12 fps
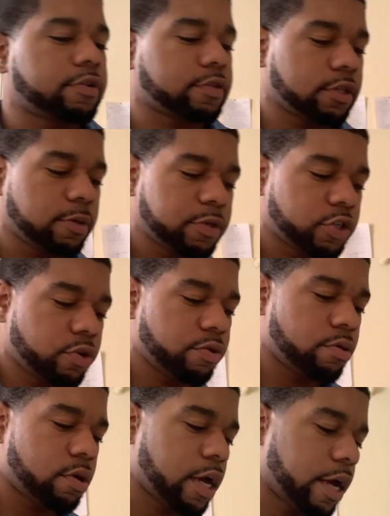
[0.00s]
So let me show
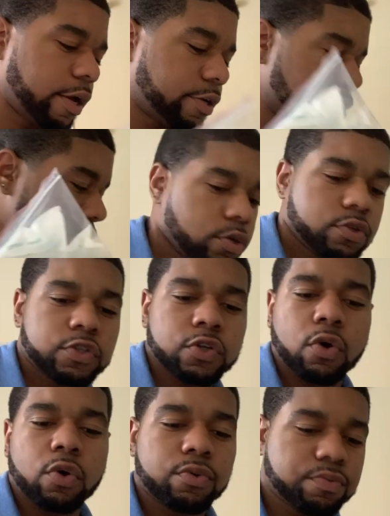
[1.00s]
you guys. So